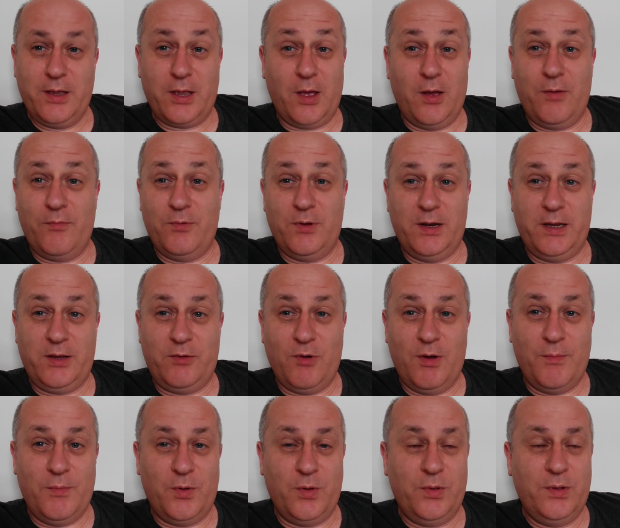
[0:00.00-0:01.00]
can't really
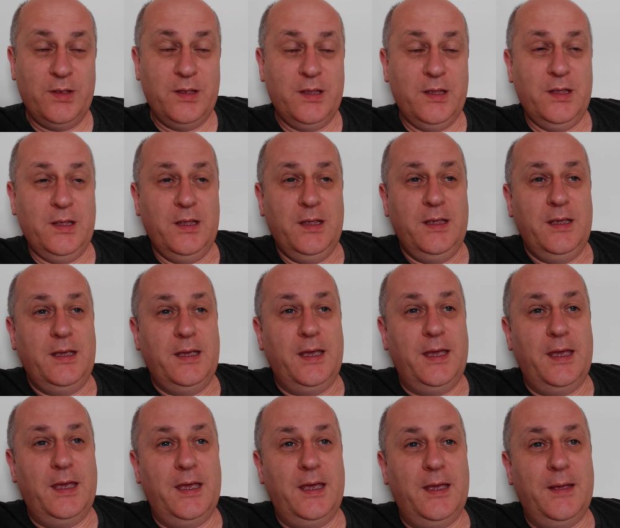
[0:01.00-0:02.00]
grumble.
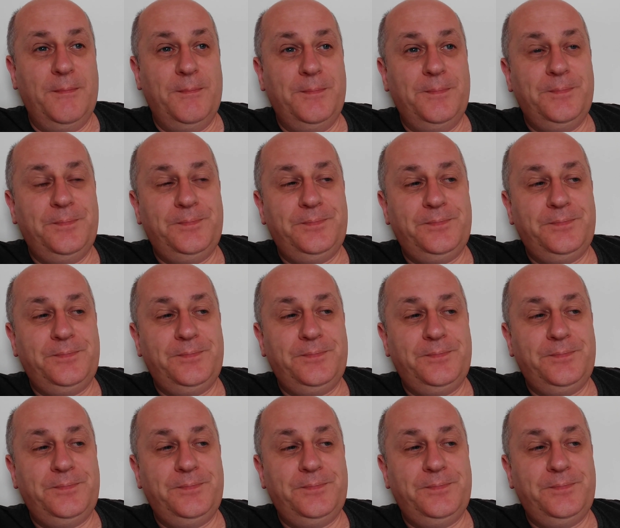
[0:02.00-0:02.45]
Um,